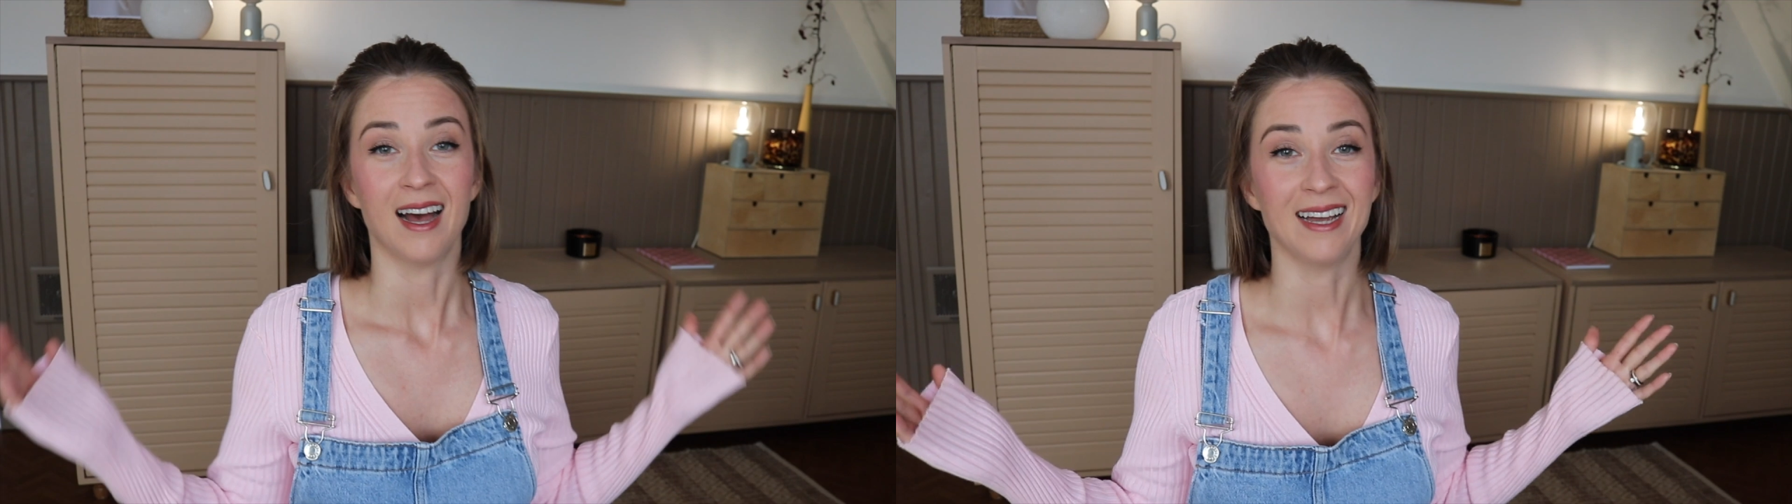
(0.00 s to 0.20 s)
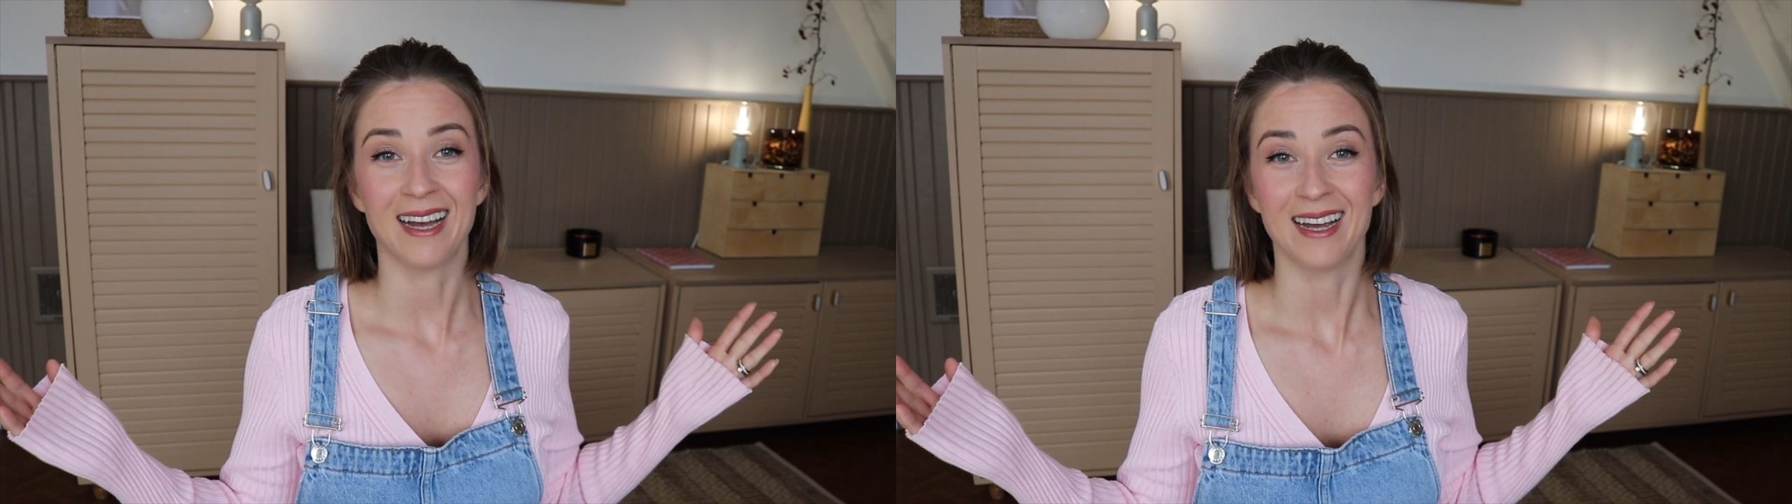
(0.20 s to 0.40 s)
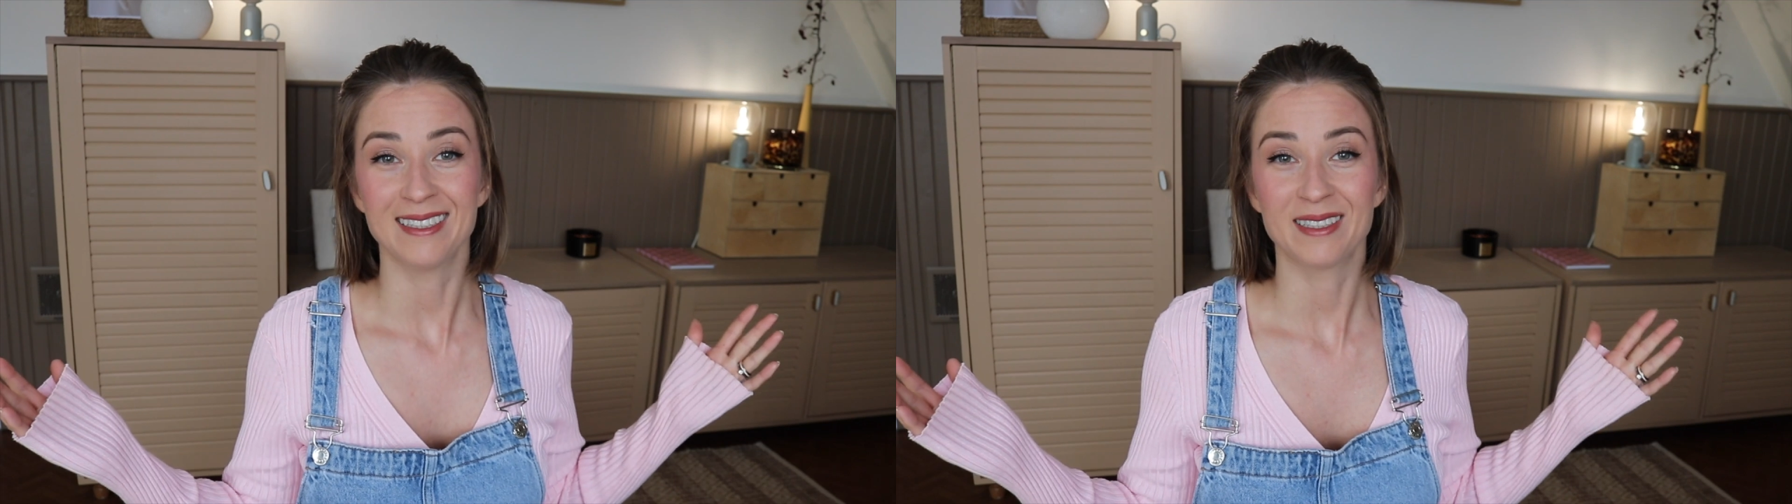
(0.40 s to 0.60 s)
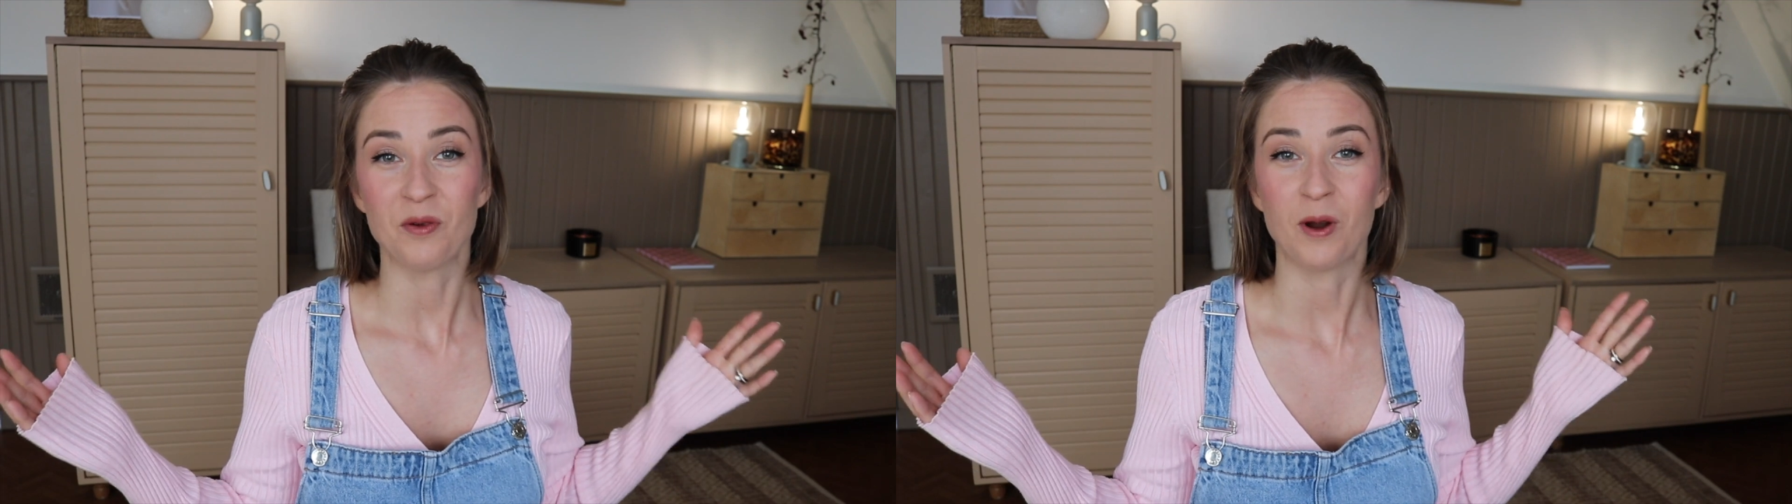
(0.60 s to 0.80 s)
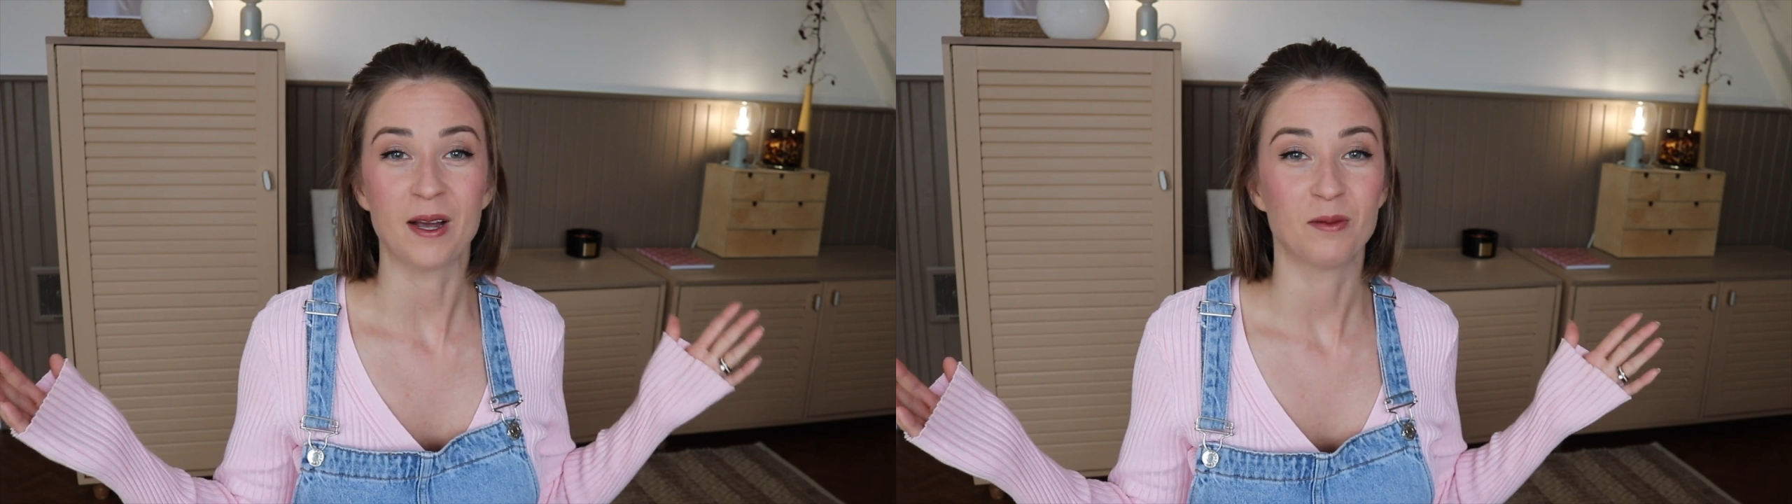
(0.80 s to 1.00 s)
Hi guys,
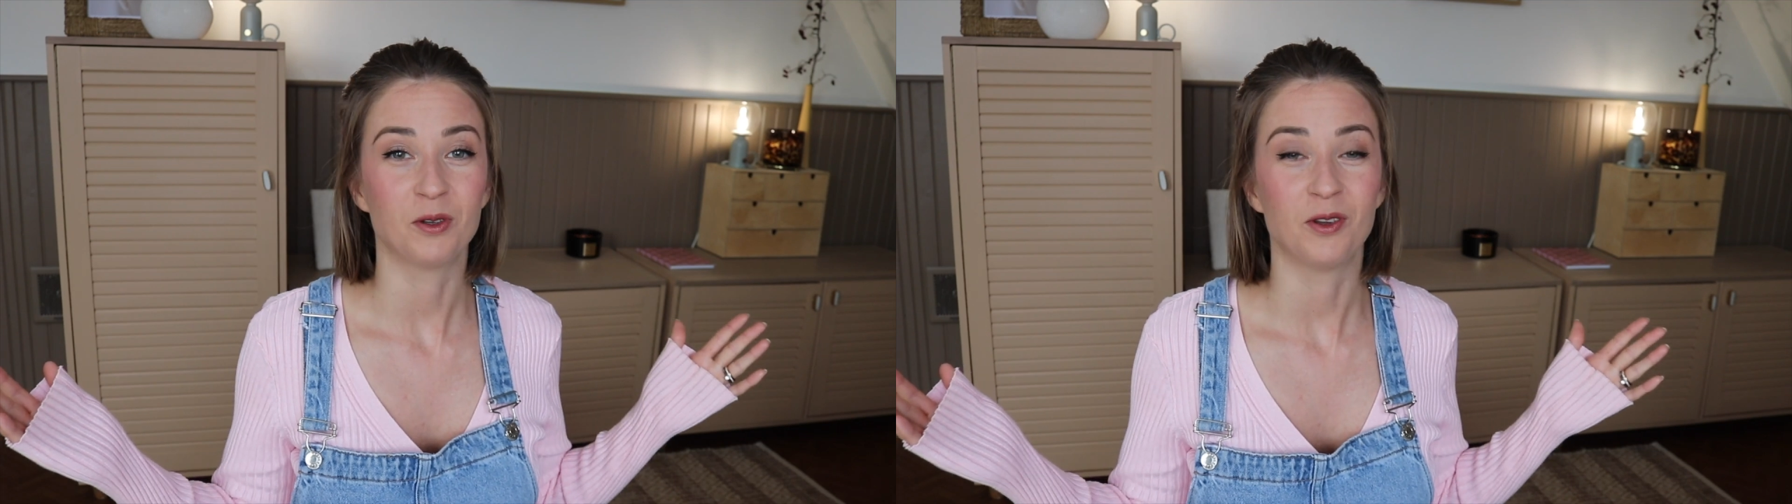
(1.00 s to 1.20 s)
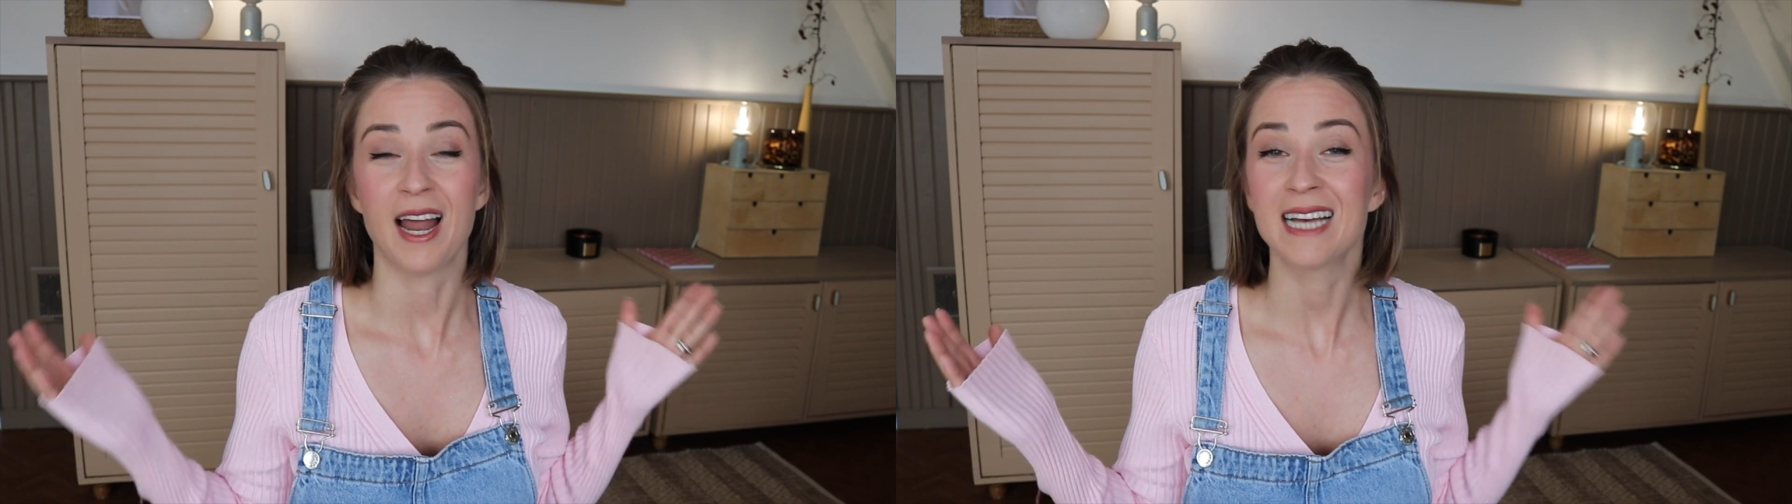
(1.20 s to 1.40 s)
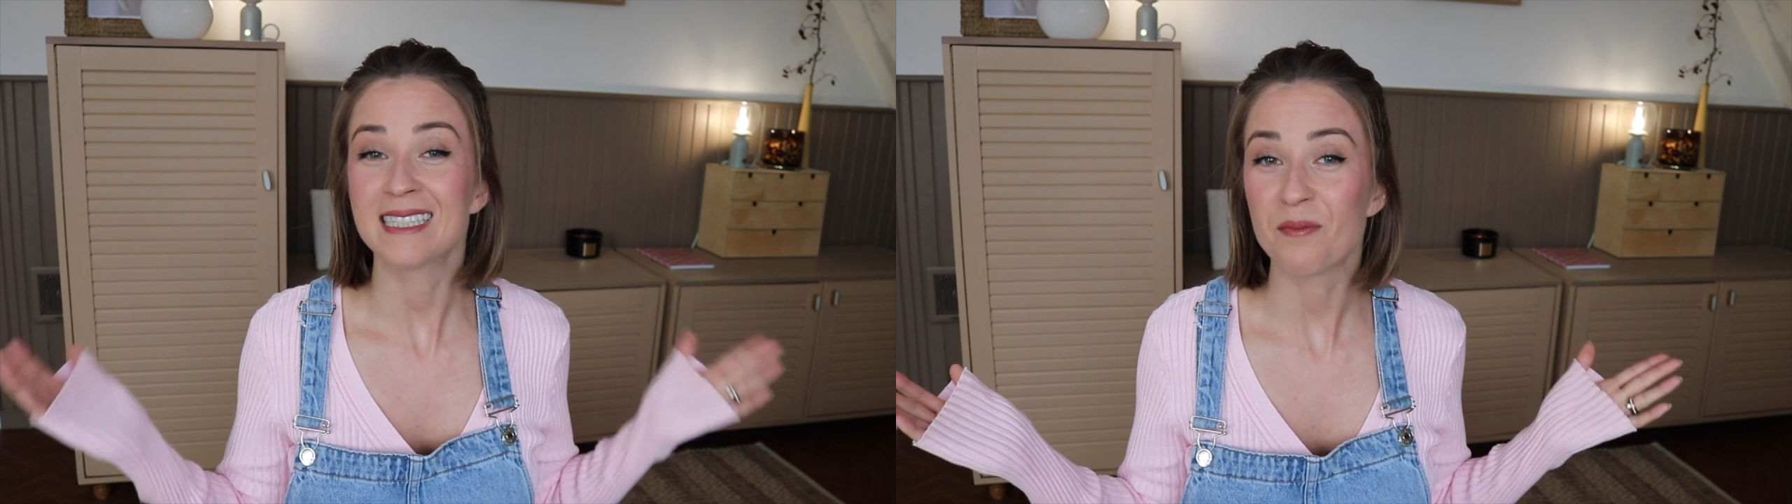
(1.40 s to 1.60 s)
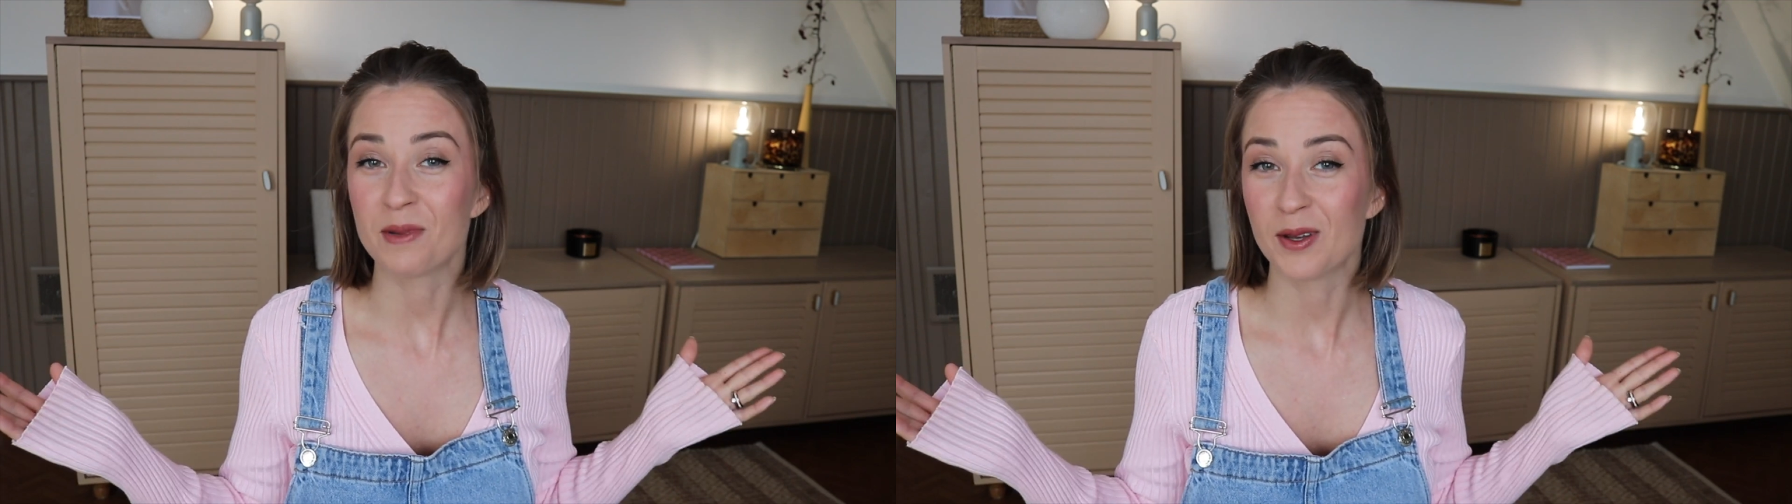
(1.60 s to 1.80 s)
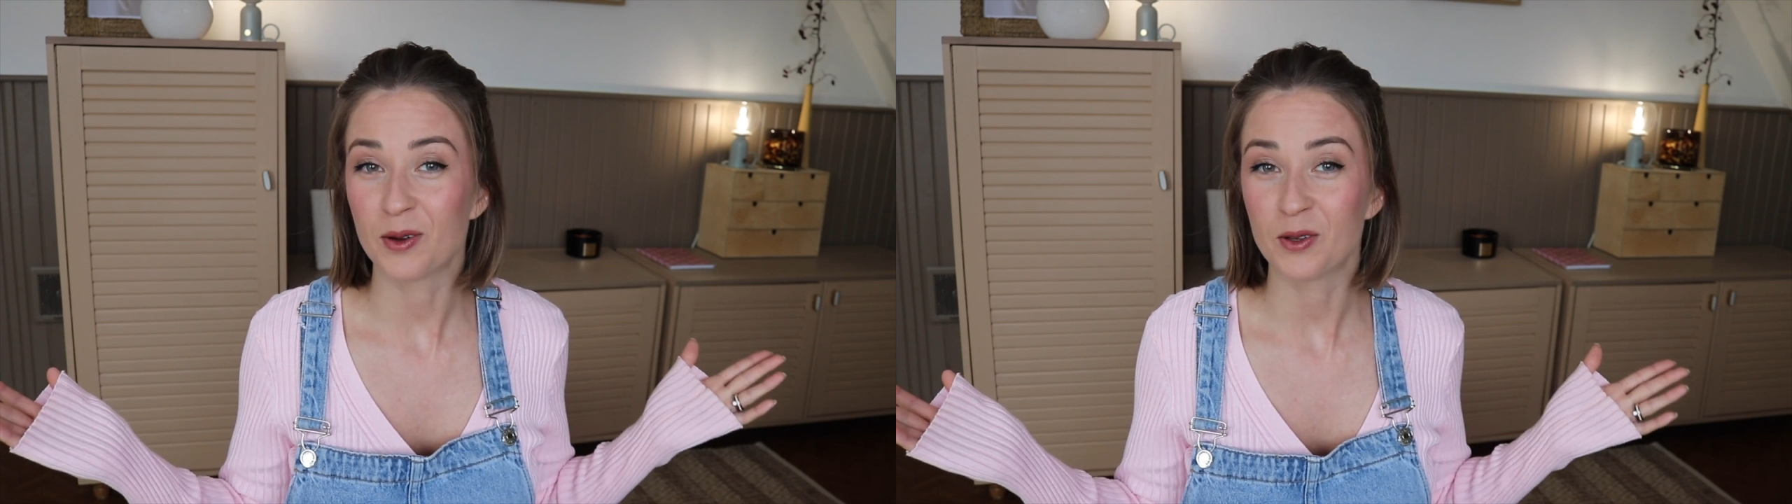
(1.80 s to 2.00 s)
welcome to the last
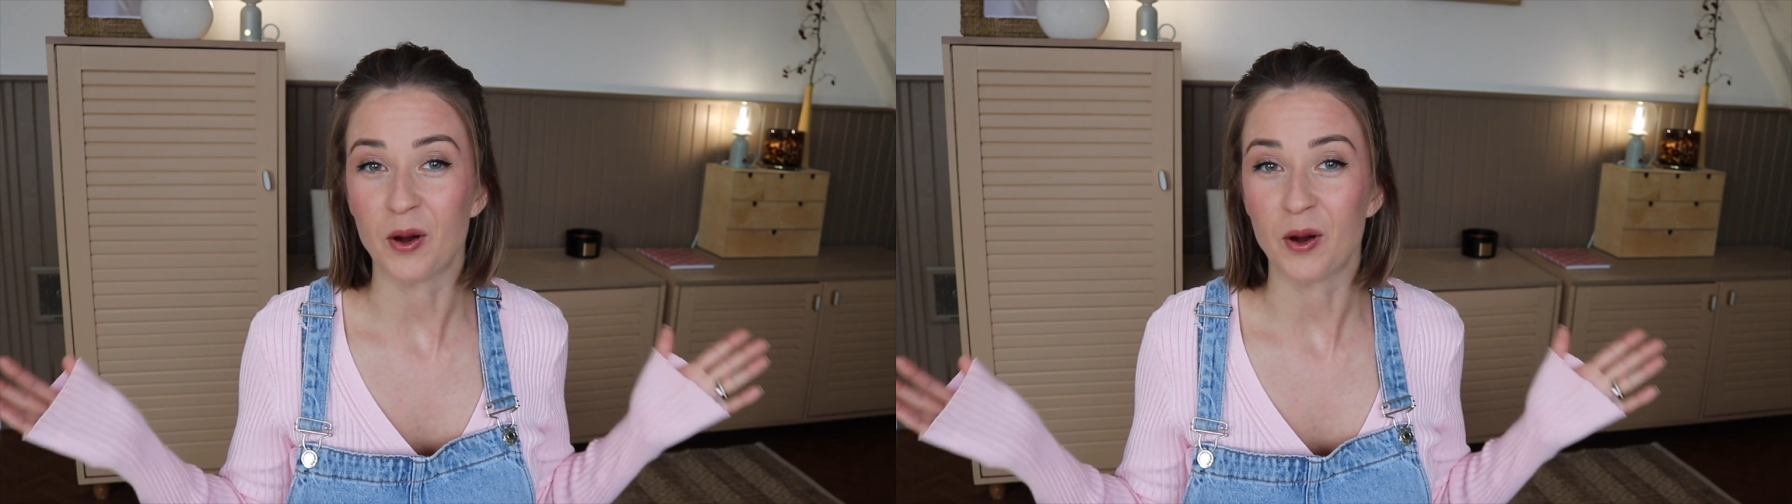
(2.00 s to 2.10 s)
episode